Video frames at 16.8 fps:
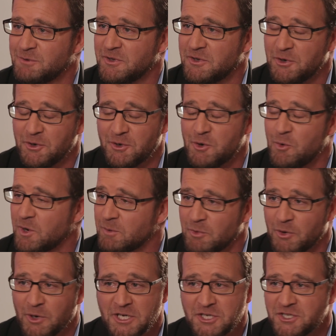whether you're a
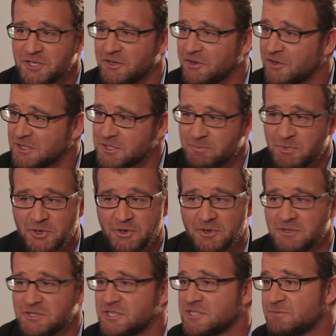corporation, an
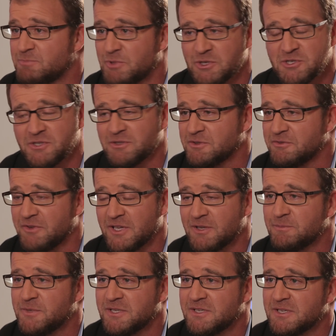entrepreneur, or just personal
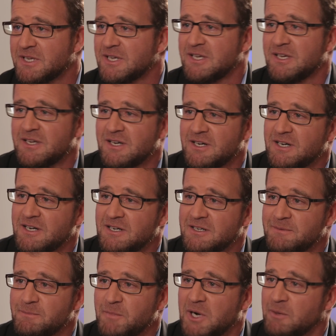development.
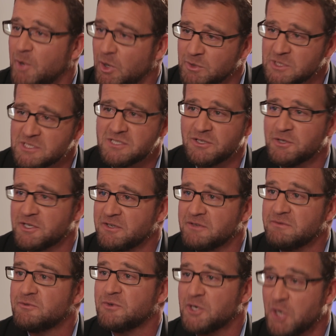I'm always
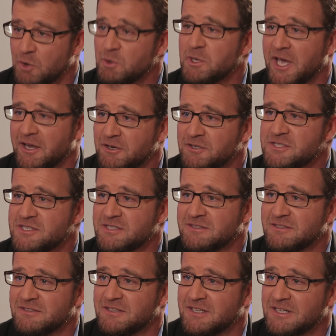looking for go-getters
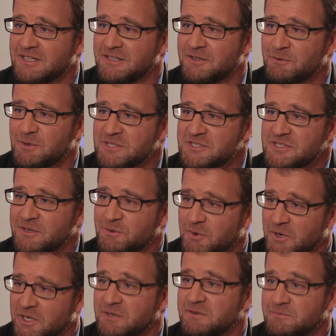and the ones that
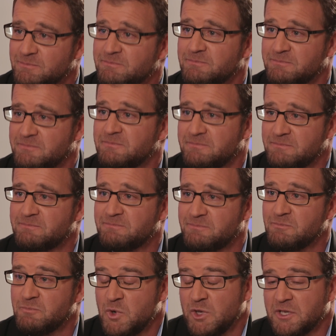want to
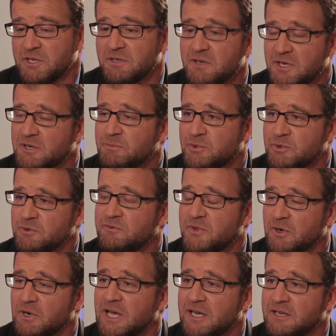really improve
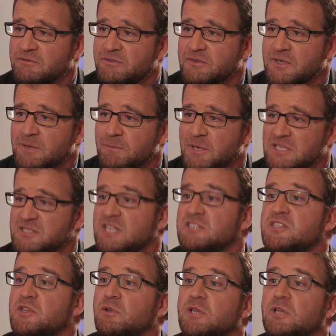their life, because that's the